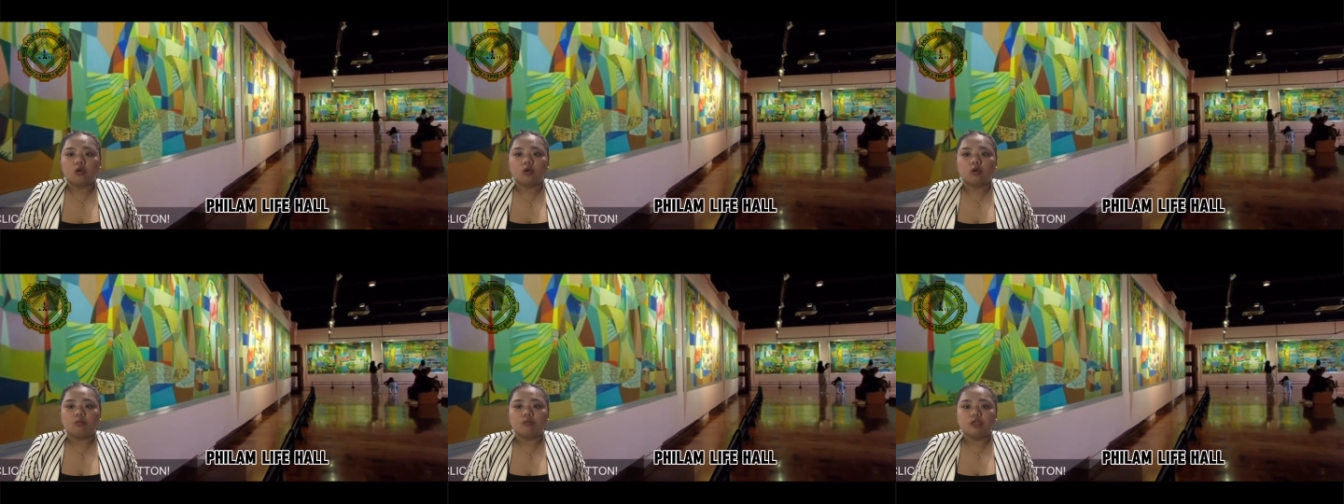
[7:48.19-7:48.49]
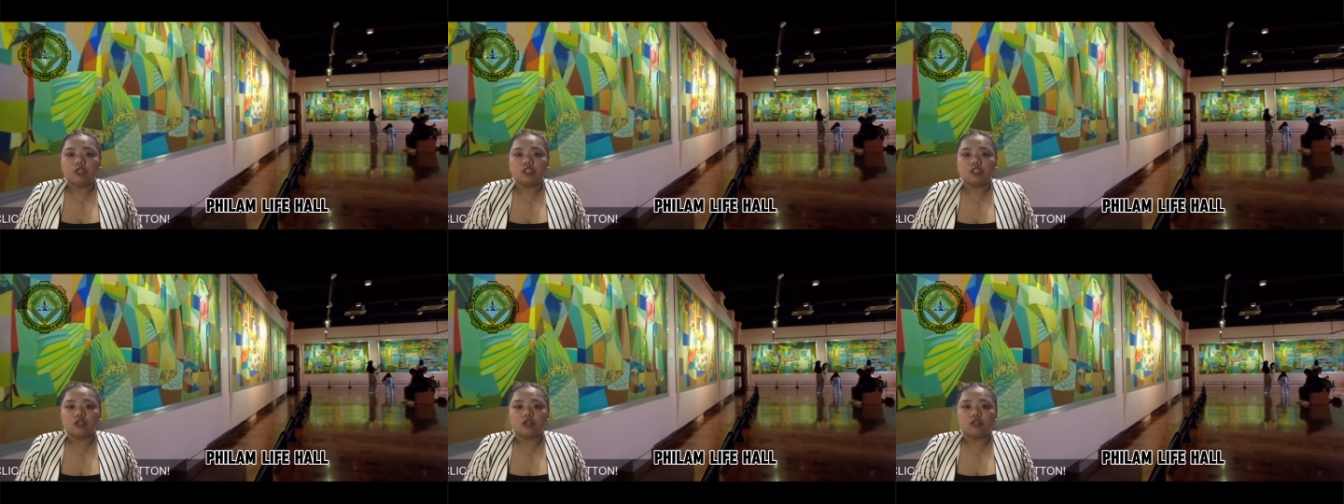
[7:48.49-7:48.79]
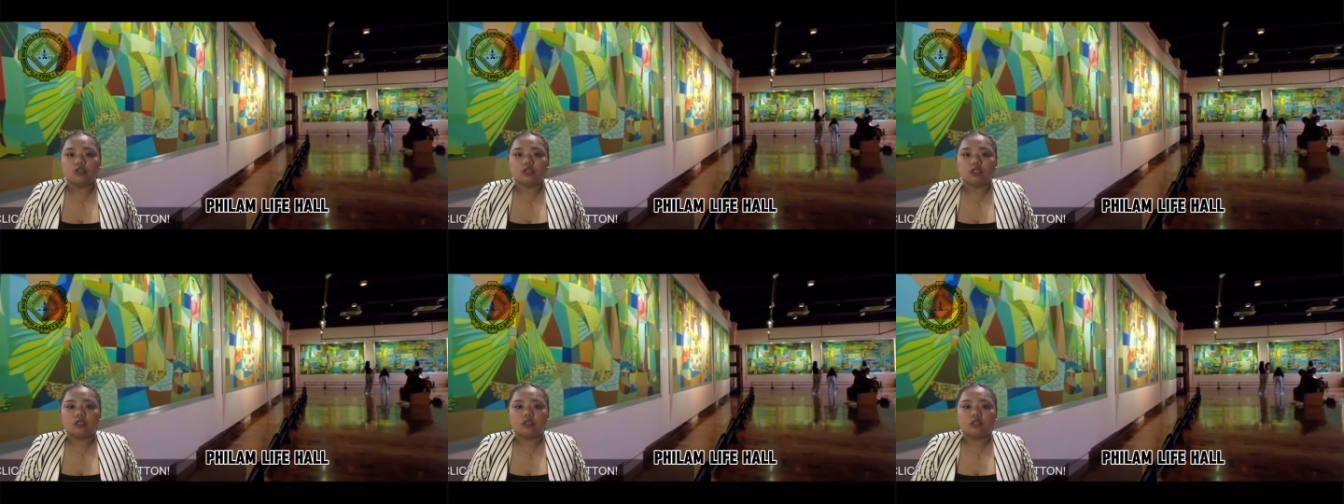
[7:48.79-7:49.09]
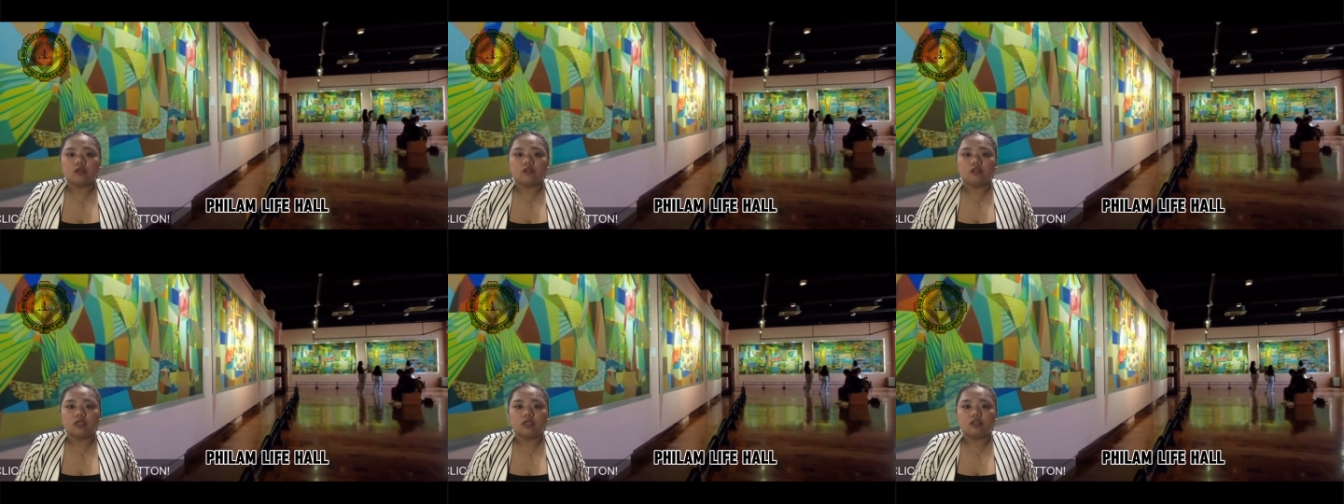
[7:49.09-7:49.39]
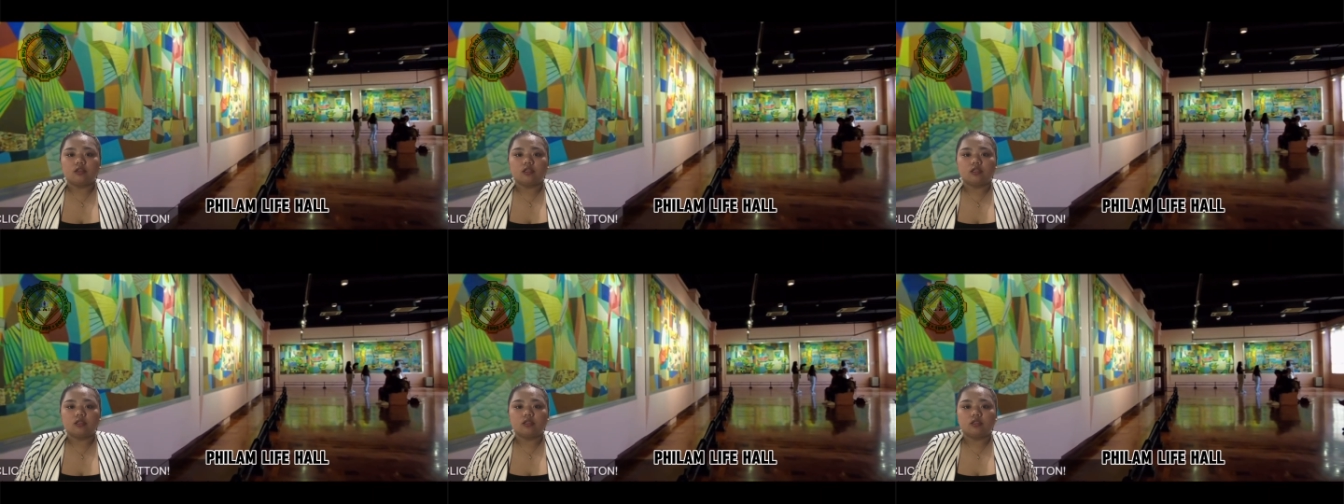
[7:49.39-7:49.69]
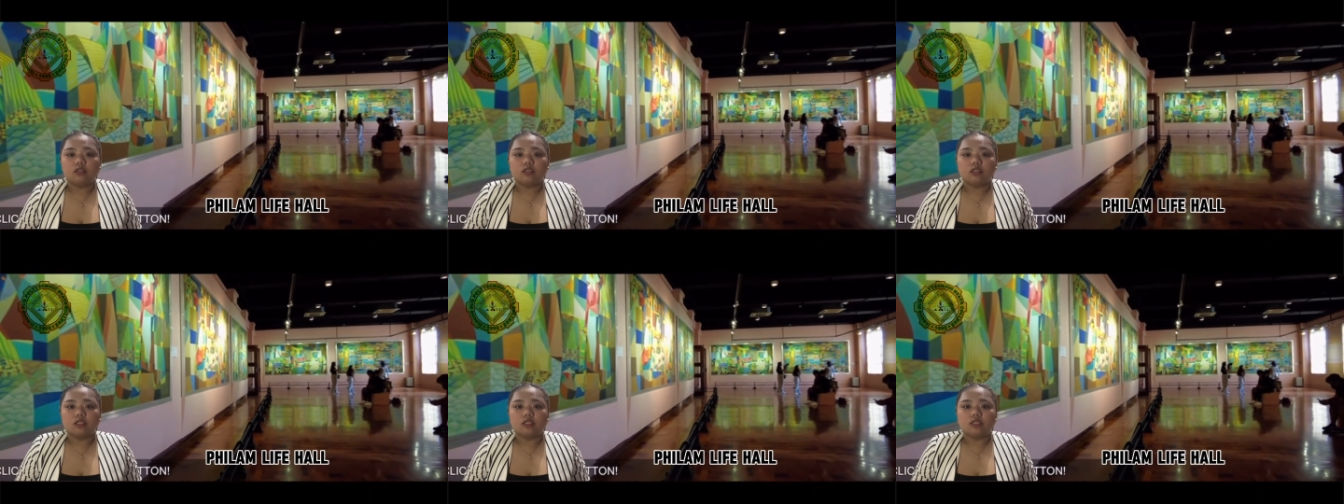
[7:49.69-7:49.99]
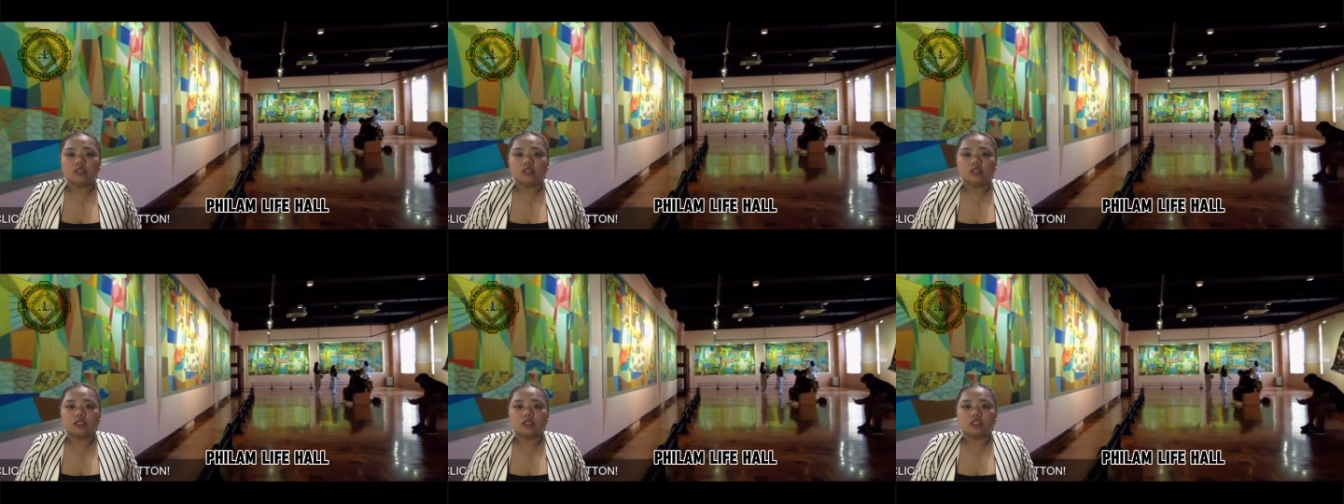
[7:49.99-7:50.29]
commissioned in the
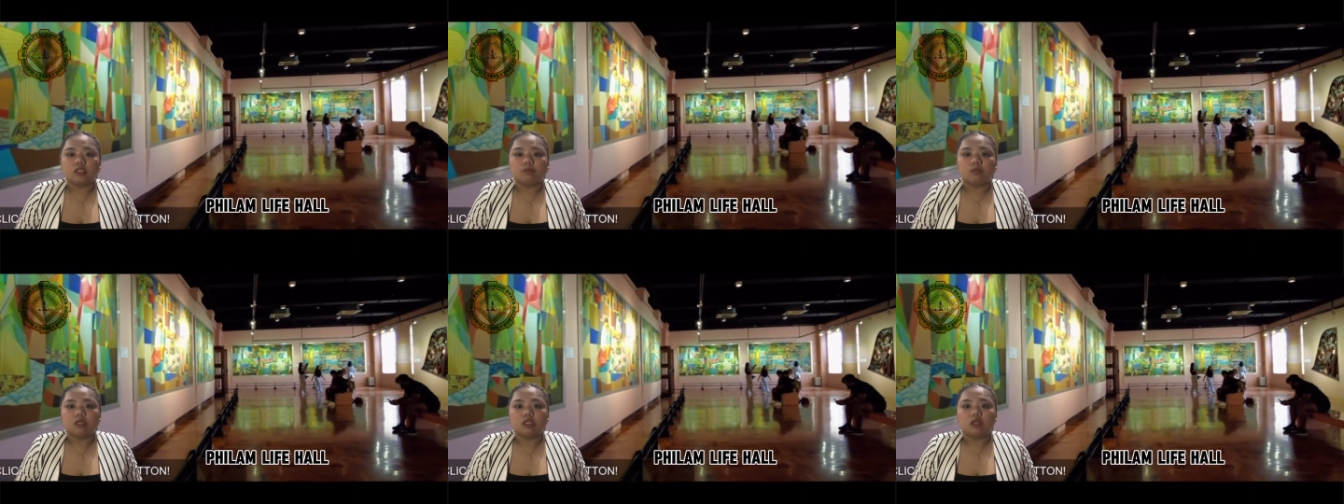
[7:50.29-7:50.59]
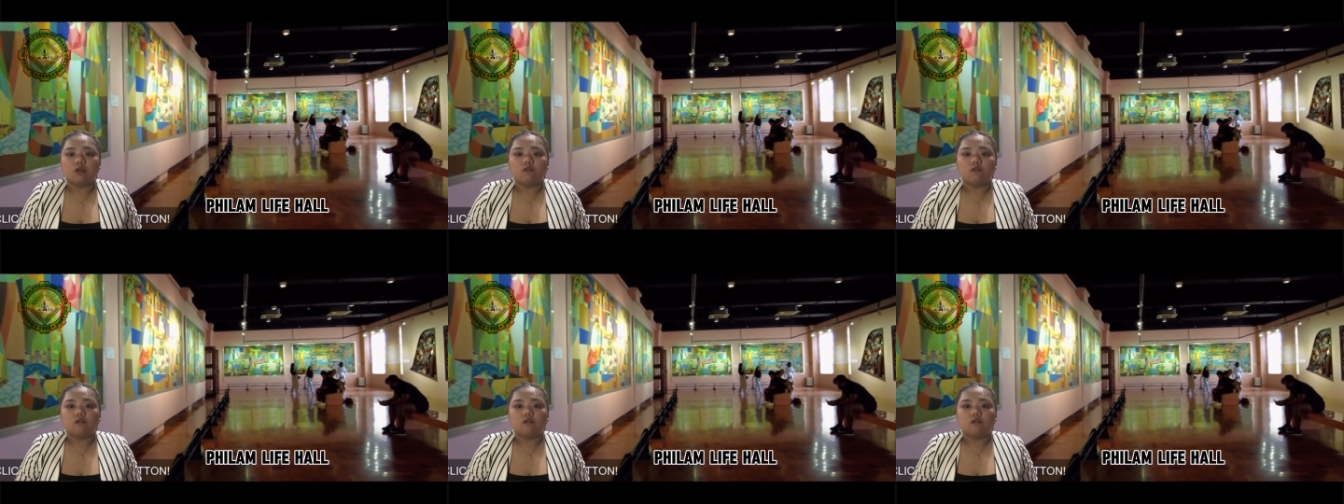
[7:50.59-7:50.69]
1960s by the